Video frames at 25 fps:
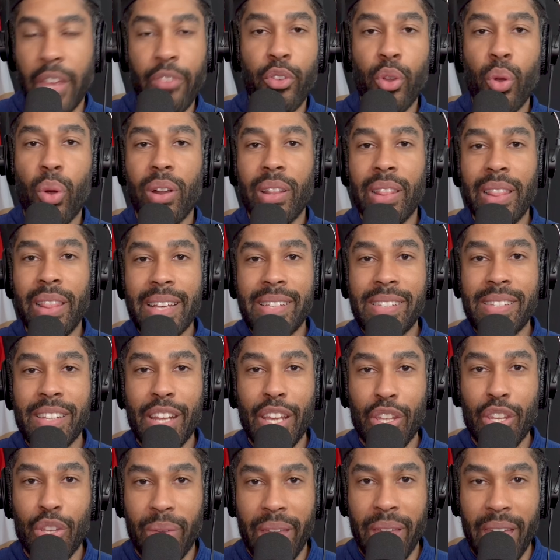you are listening,
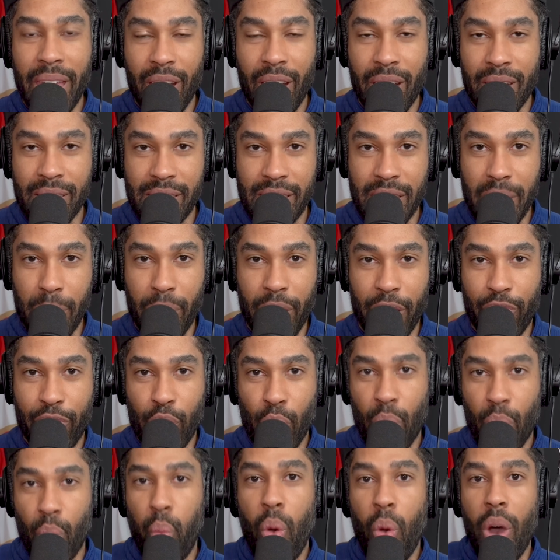you cannot see, but if you're
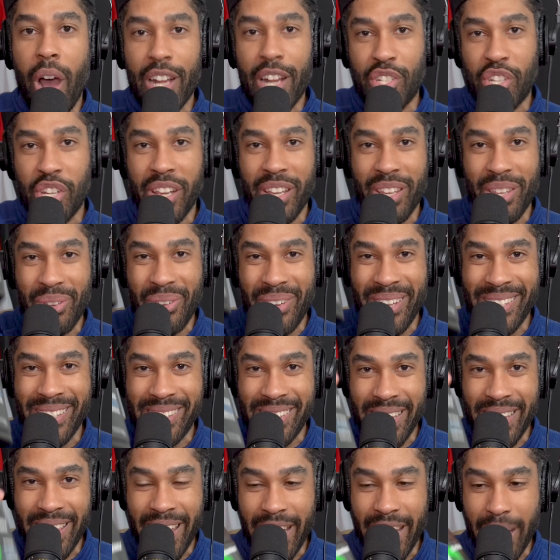watching, you can see
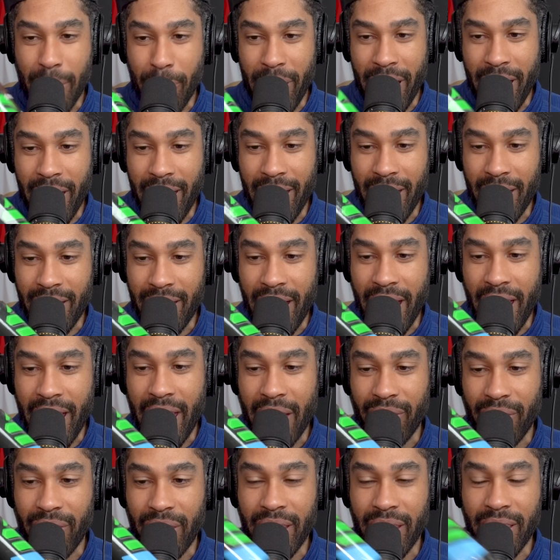that in my hand, I have
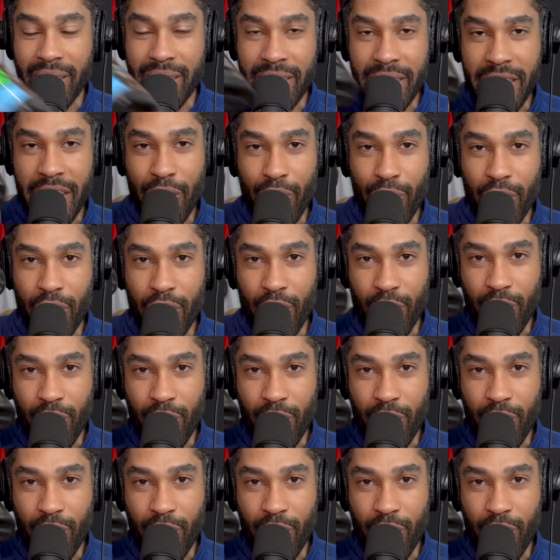the Interior